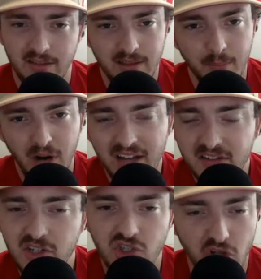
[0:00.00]

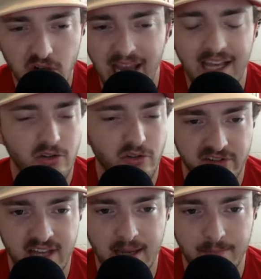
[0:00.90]
Nebraska should handle
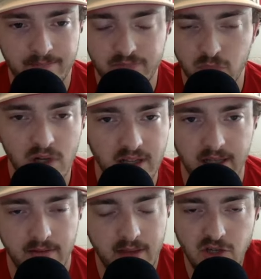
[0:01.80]
this game.
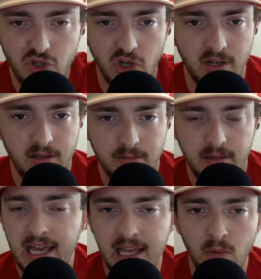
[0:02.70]
Really, they should.
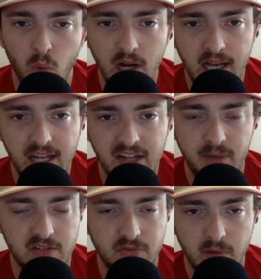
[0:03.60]
And, and what I
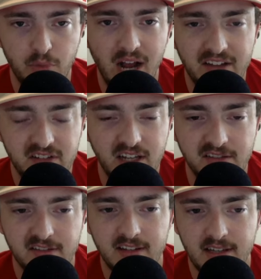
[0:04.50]
expect from Nebraska
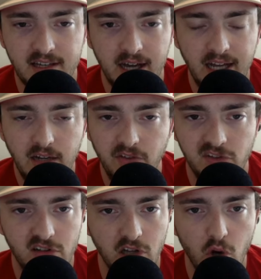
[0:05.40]
is kind of a
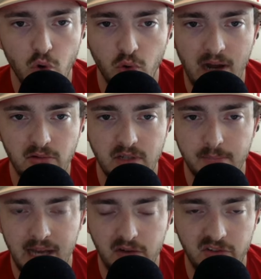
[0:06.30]
slow ground and
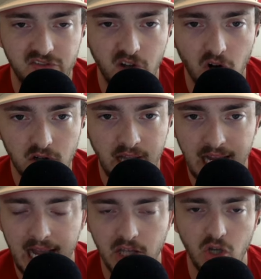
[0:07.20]
pound to start. Like
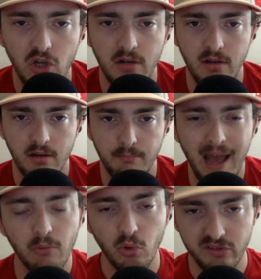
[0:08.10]
I could,
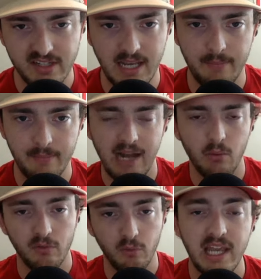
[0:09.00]
Matt Rhule's the type of guy
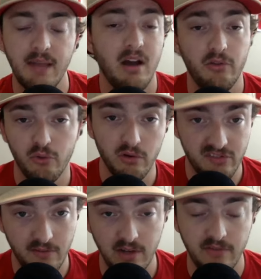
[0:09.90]
where if we came out and threw a
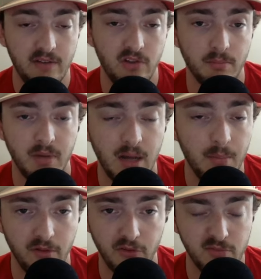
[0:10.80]
75 yard bomb
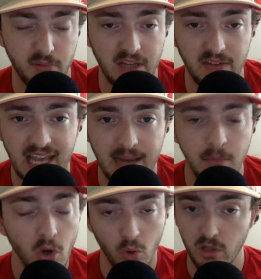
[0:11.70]
on the first play of the game,
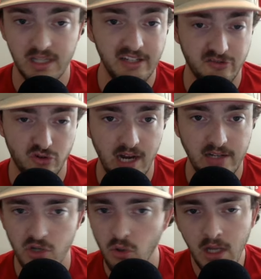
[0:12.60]
or at least tried
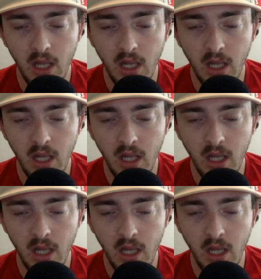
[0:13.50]
to,